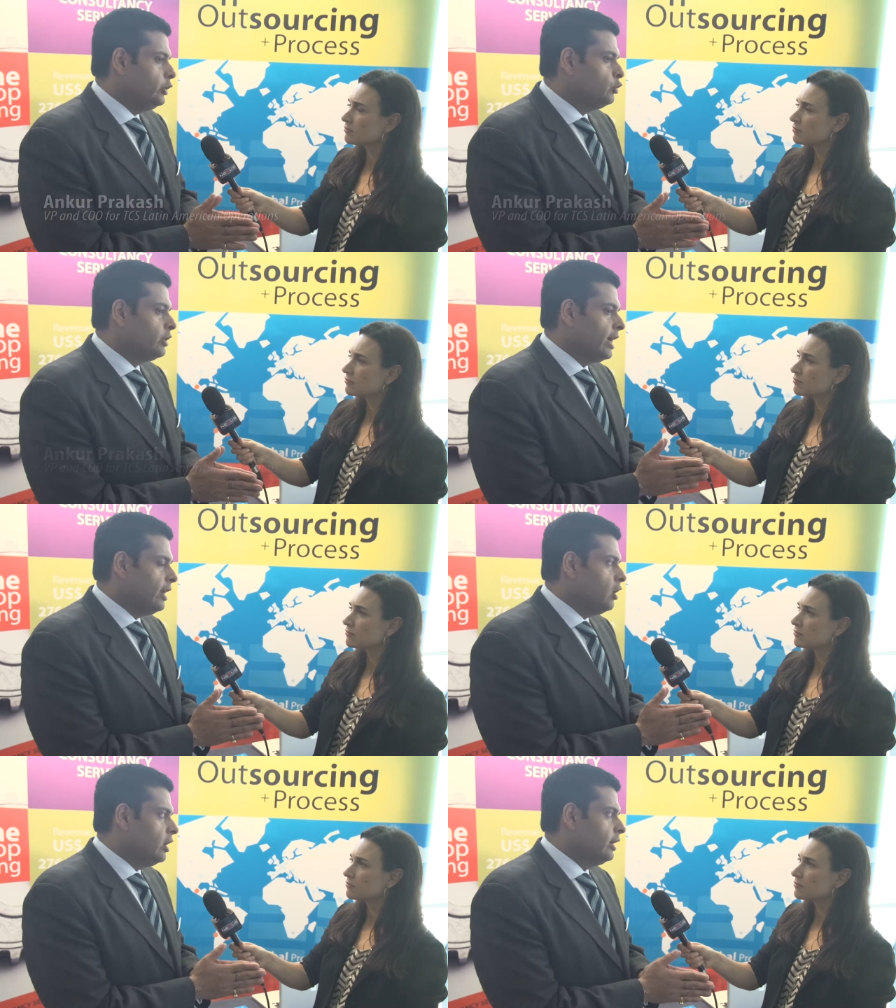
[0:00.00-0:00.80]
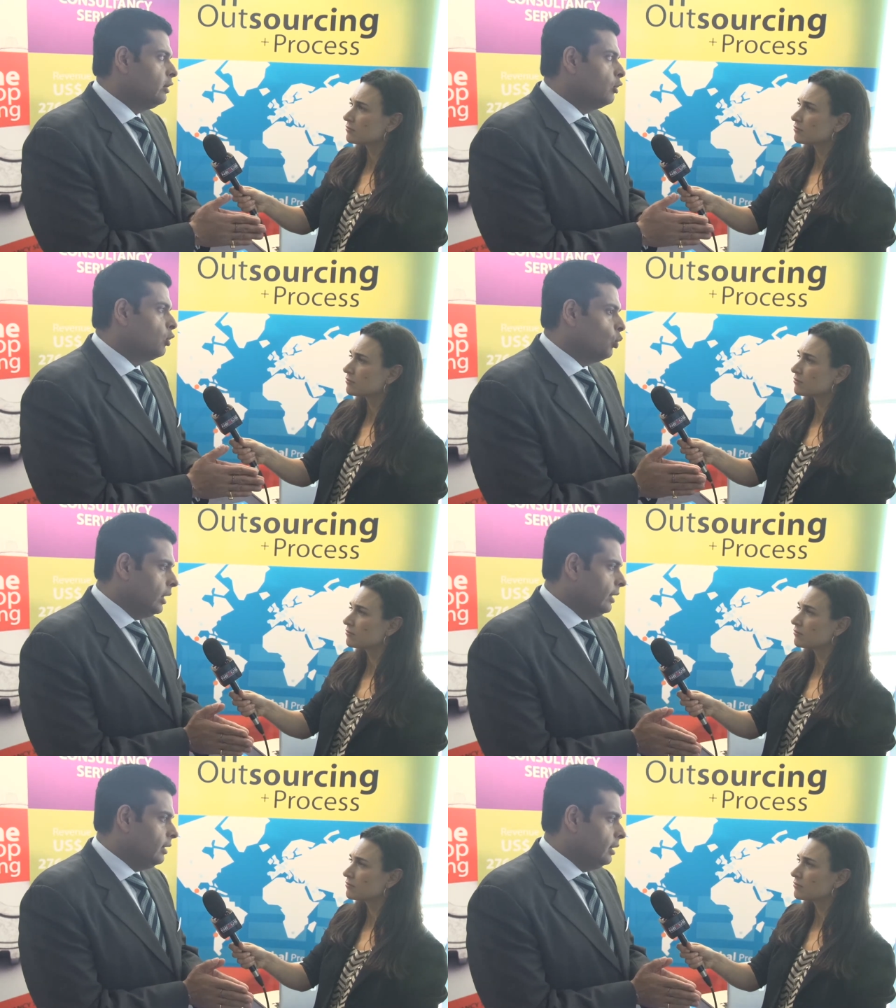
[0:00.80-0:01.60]
Speaker 1: You cannot ignore
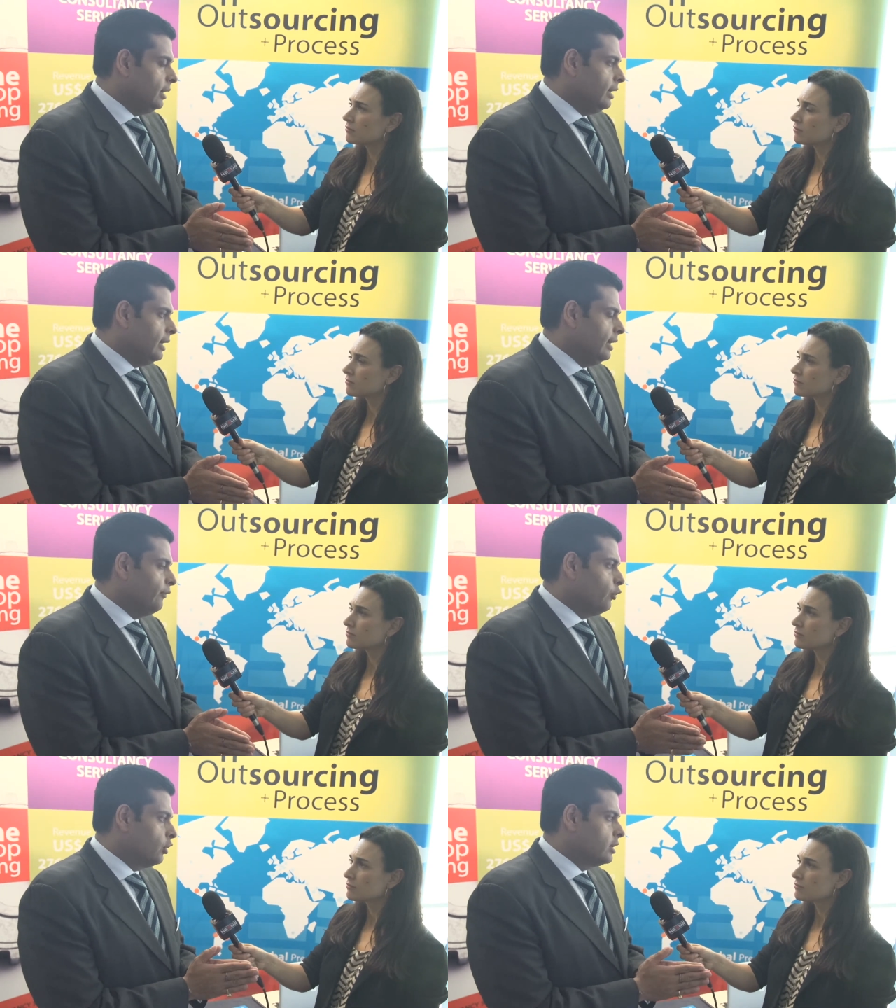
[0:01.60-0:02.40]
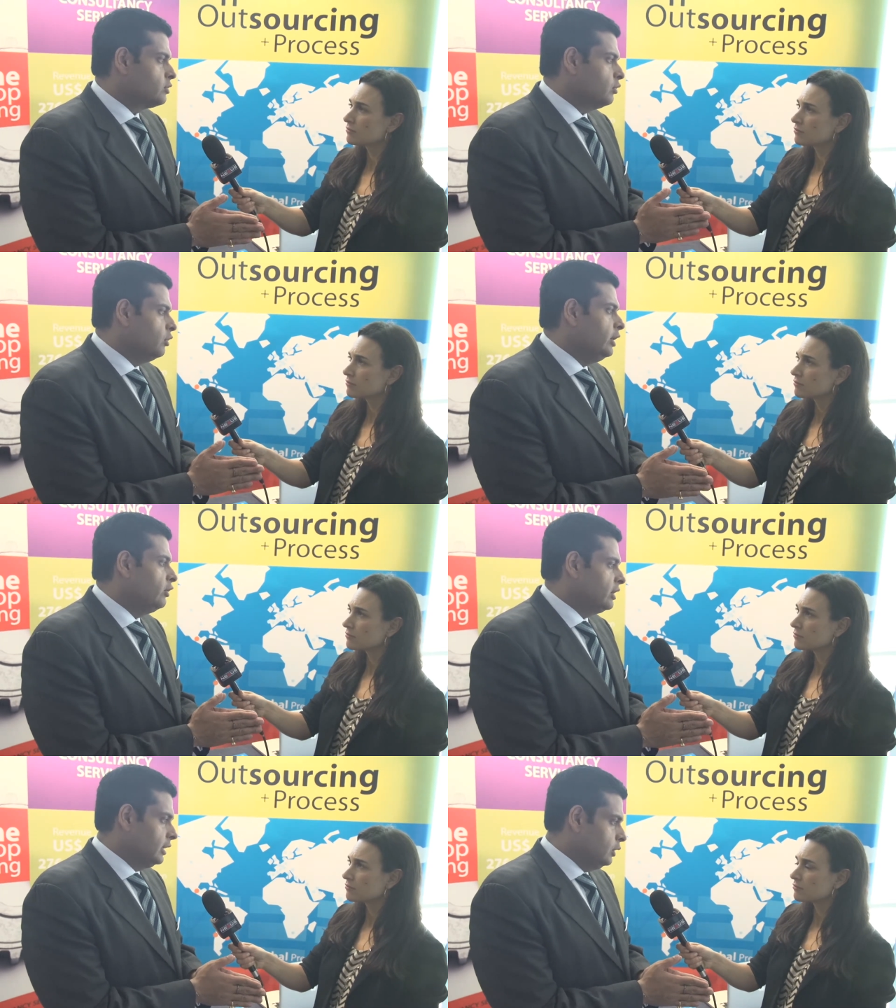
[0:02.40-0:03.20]
one and focus
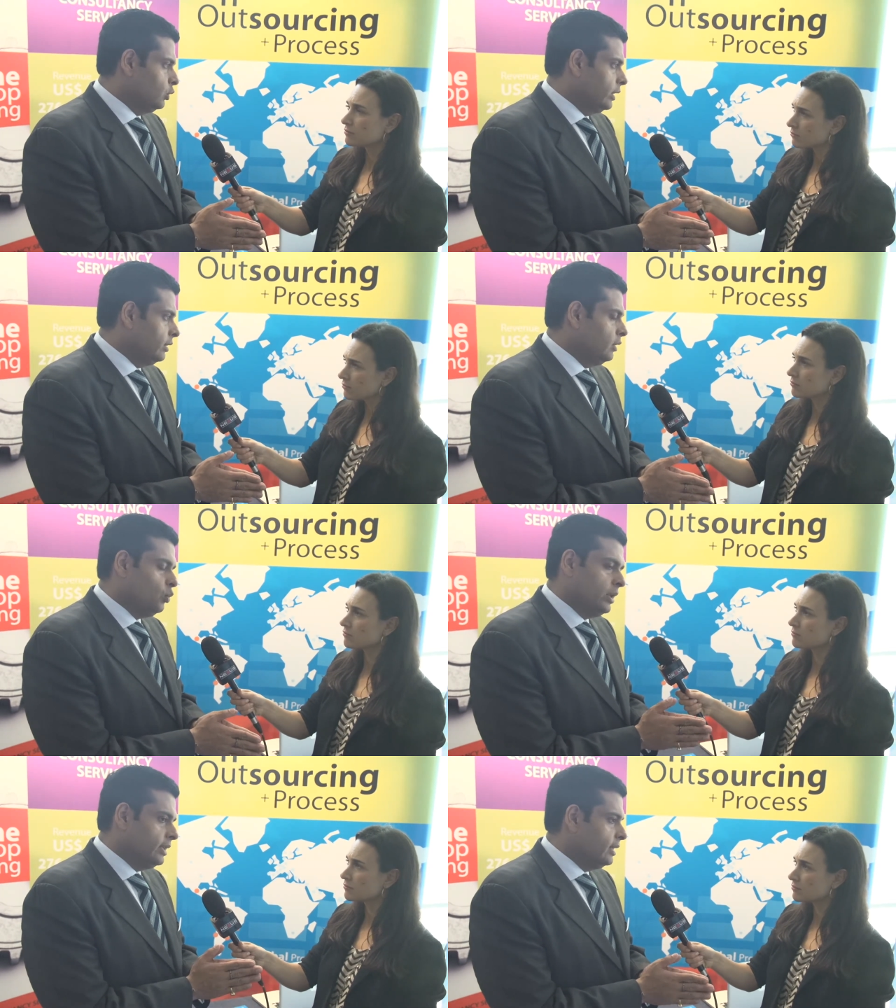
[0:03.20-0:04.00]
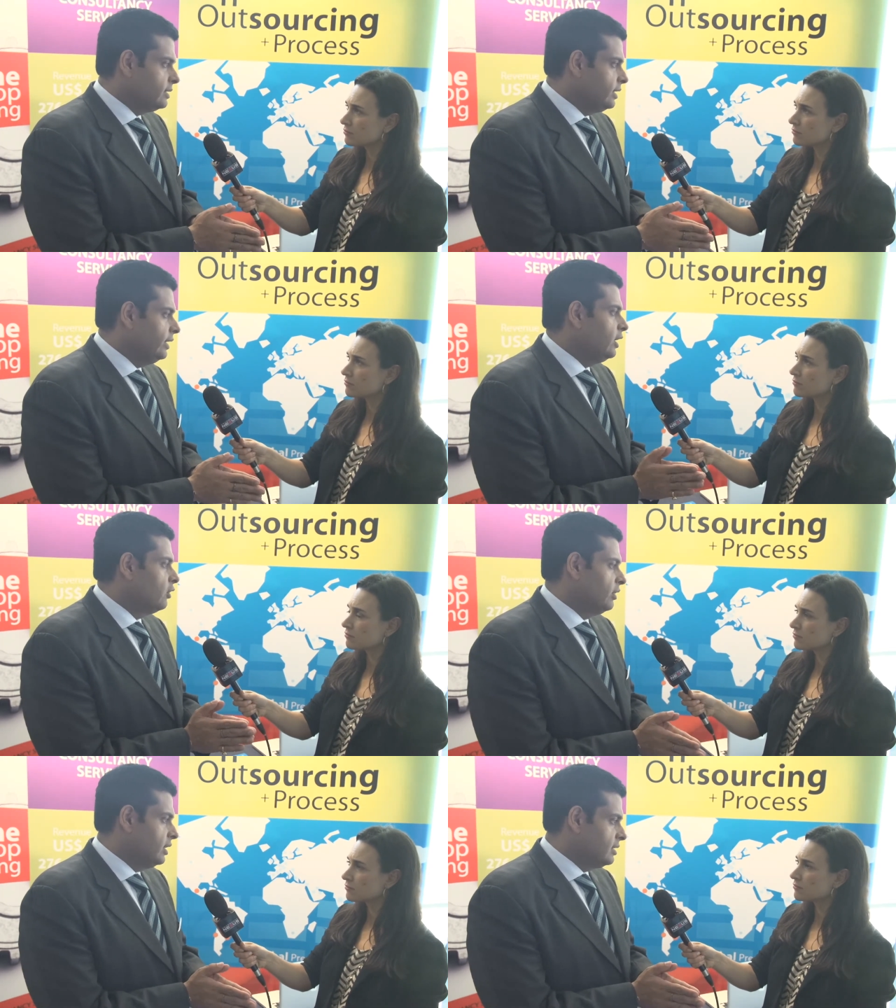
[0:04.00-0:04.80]
only on the other one whether it's
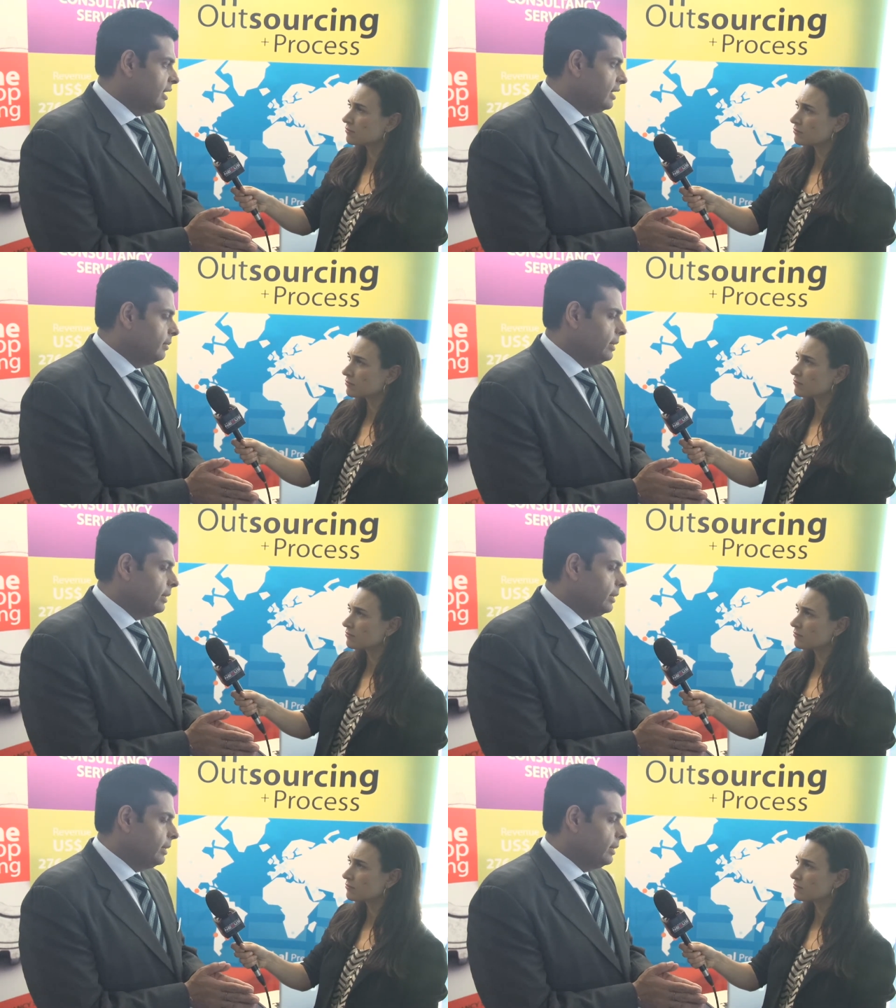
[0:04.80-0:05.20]
India or whether it's Latin